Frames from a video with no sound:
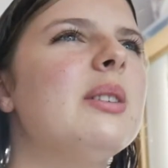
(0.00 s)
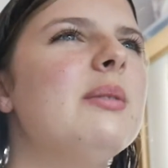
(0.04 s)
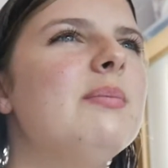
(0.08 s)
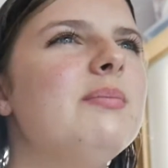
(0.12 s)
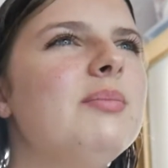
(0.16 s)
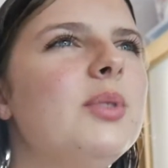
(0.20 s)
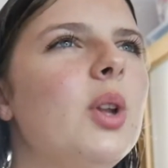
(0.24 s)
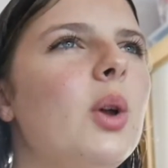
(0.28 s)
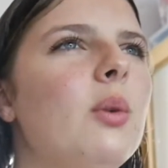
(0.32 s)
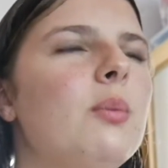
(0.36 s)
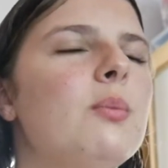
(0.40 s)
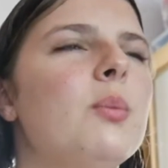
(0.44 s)

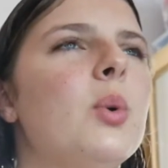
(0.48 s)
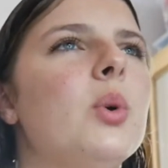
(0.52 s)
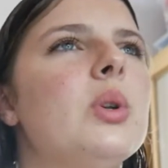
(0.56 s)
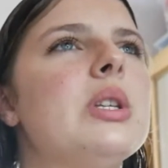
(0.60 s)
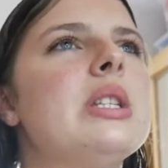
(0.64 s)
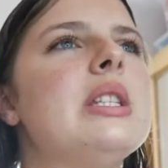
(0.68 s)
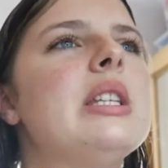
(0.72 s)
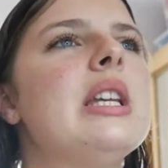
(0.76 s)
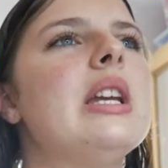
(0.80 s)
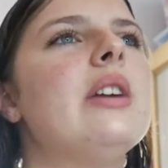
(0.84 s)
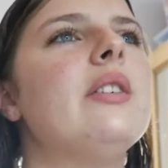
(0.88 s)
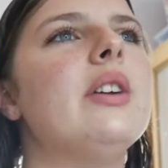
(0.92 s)
not more
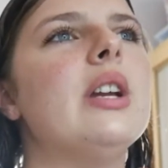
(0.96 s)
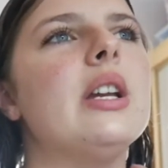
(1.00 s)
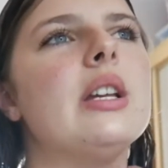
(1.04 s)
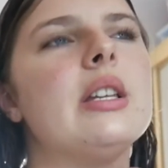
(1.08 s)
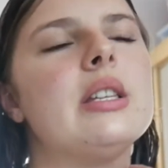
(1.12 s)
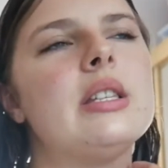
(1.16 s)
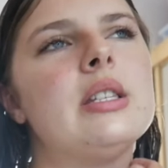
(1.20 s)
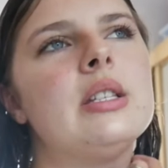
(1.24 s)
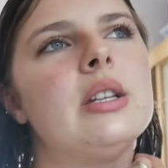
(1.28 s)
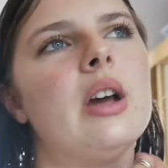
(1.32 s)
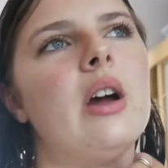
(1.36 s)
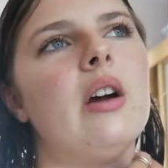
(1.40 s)

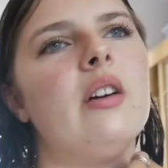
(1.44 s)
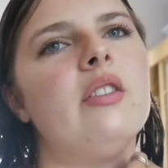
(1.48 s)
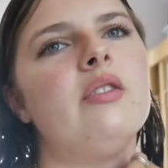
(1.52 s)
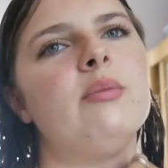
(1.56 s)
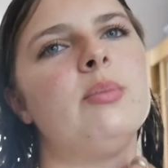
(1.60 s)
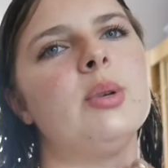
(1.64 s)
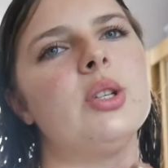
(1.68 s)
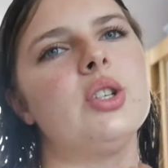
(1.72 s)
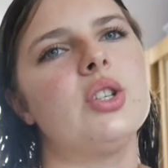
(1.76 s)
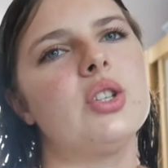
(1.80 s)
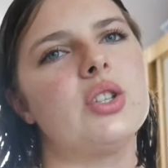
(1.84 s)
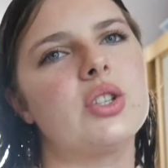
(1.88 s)
serious stuff,
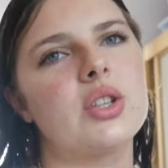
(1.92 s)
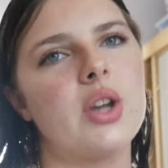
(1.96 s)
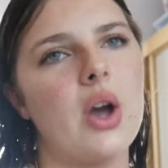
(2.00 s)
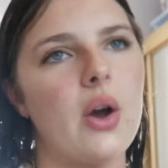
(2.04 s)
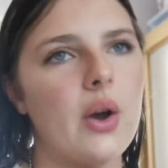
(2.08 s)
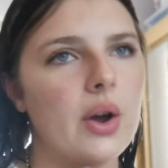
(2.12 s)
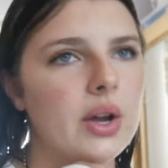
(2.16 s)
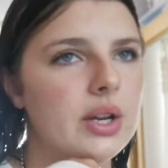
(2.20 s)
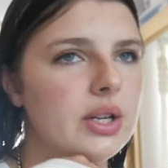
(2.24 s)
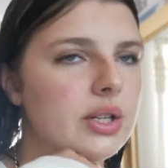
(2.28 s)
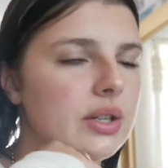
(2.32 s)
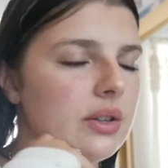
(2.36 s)
but just
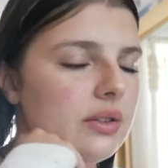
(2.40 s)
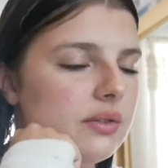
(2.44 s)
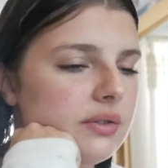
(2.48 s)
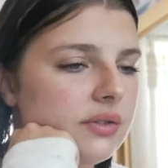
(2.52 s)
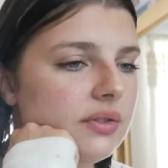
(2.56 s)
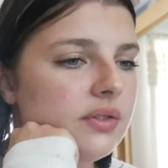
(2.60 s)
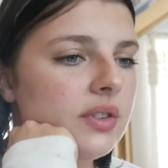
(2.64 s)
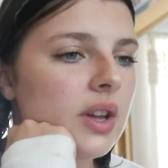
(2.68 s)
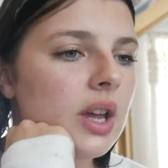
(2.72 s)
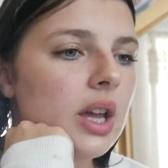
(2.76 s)
kind of